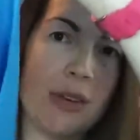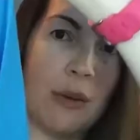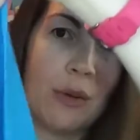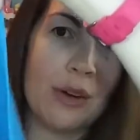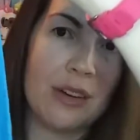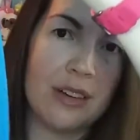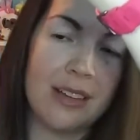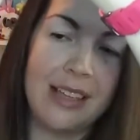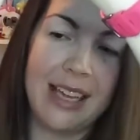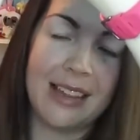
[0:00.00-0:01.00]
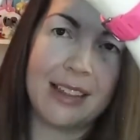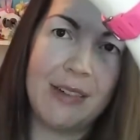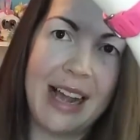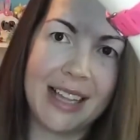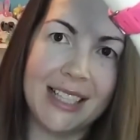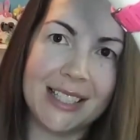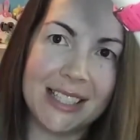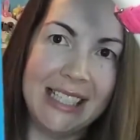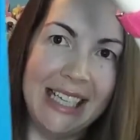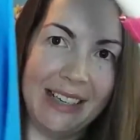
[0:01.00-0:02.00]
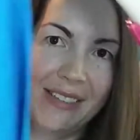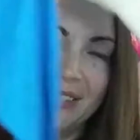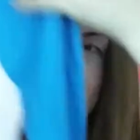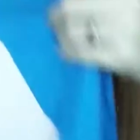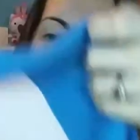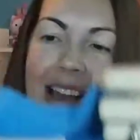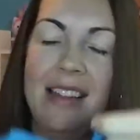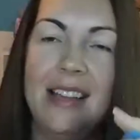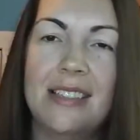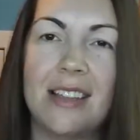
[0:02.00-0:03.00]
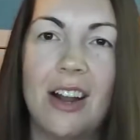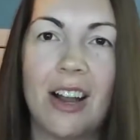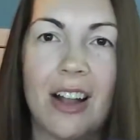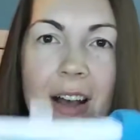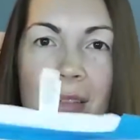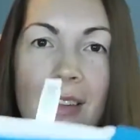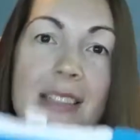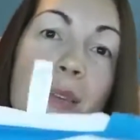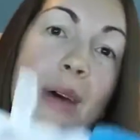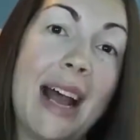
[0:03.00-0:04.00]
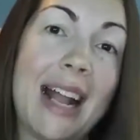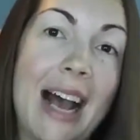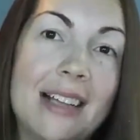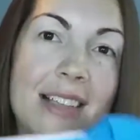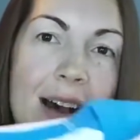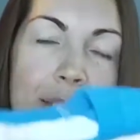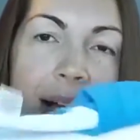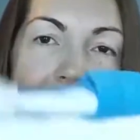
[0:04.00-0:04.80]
3/4 length raglan sleeve. And these are, at least the one I got is cotton